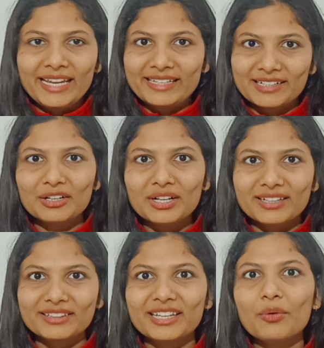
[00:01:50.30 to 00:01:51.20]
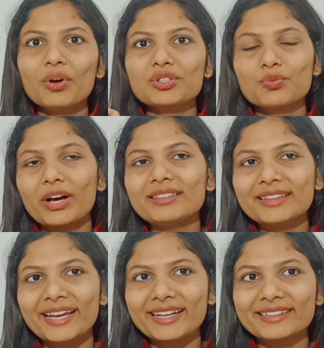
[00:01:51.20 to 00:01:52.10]
here there was one
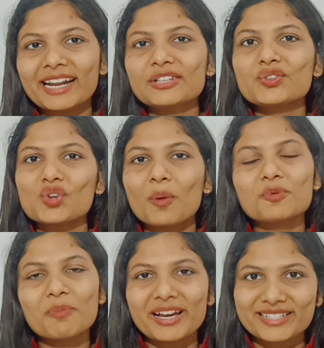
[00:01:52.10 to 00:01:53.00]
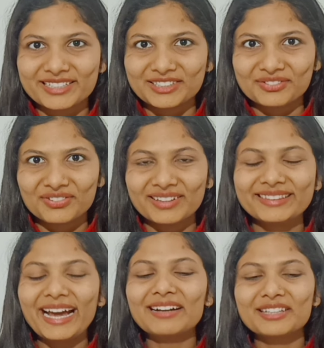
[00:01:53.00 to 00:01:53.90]
thing that I stopped myself.
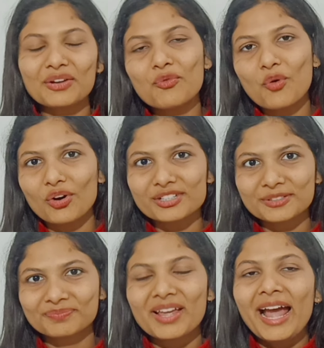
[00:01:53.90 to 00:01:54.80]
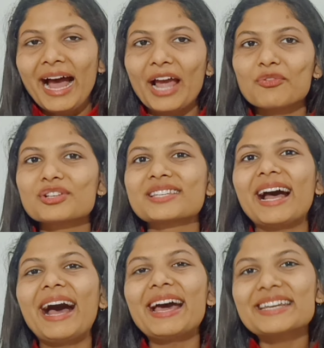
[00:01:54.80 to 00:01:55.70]
That thing was, I
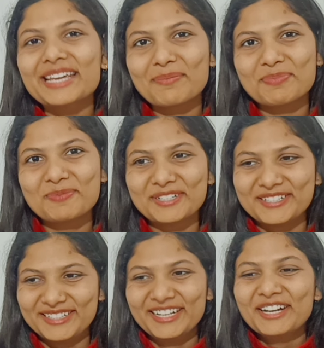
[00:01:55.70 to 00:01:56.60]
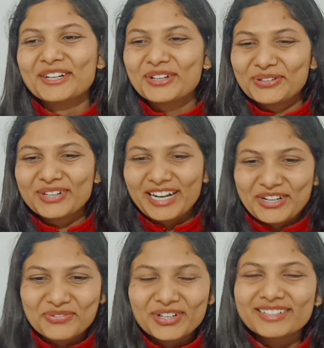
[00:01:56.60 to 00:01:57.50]
was incapable to
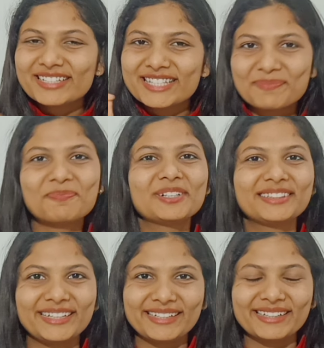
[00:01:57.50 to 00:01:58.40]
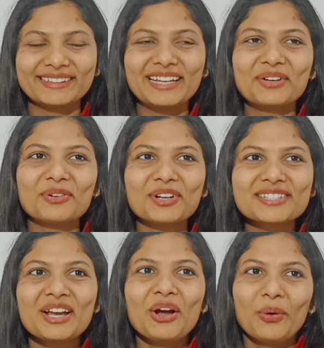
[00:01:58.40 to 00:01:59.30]
convert the simple thing. That
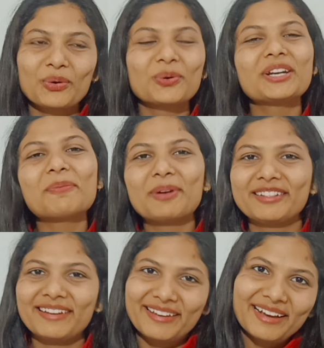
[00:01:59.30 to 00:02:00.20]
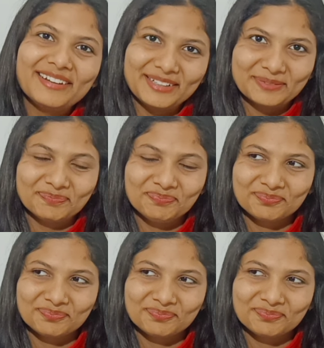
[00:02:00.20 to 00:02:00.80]
was, unhone pratigya li.